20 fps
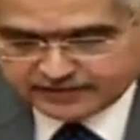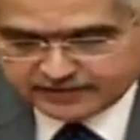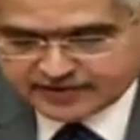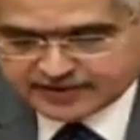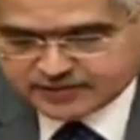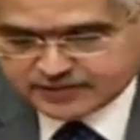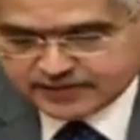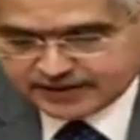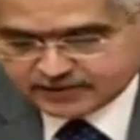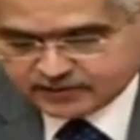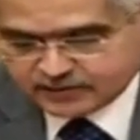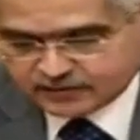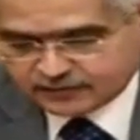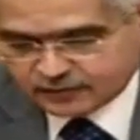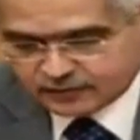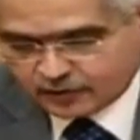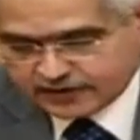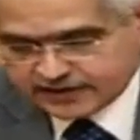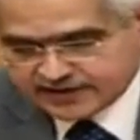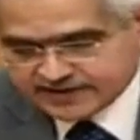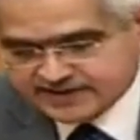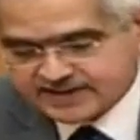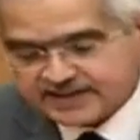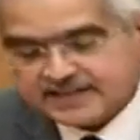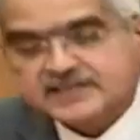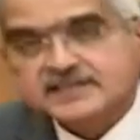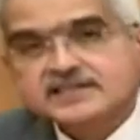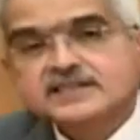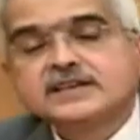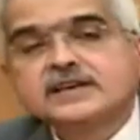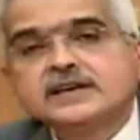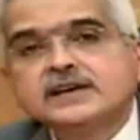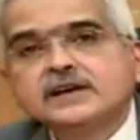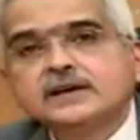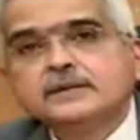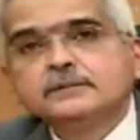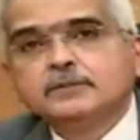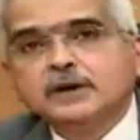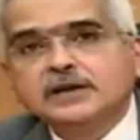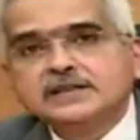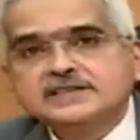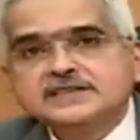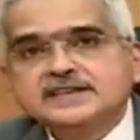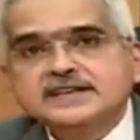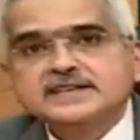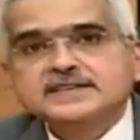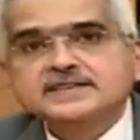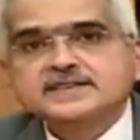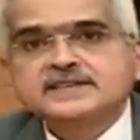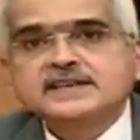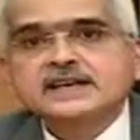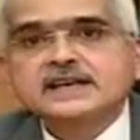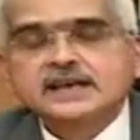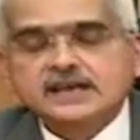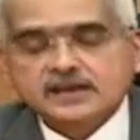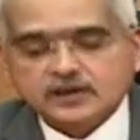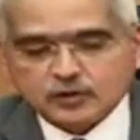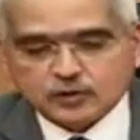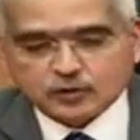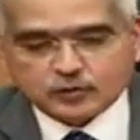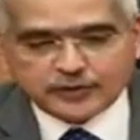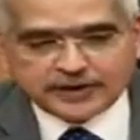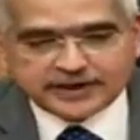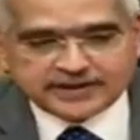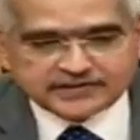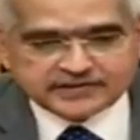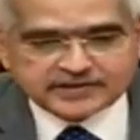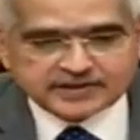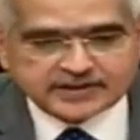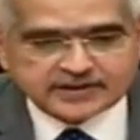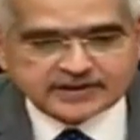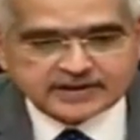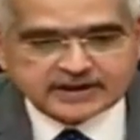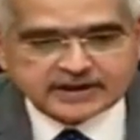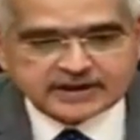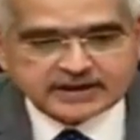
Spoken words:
in respect of oilseeds, pulses, wheat,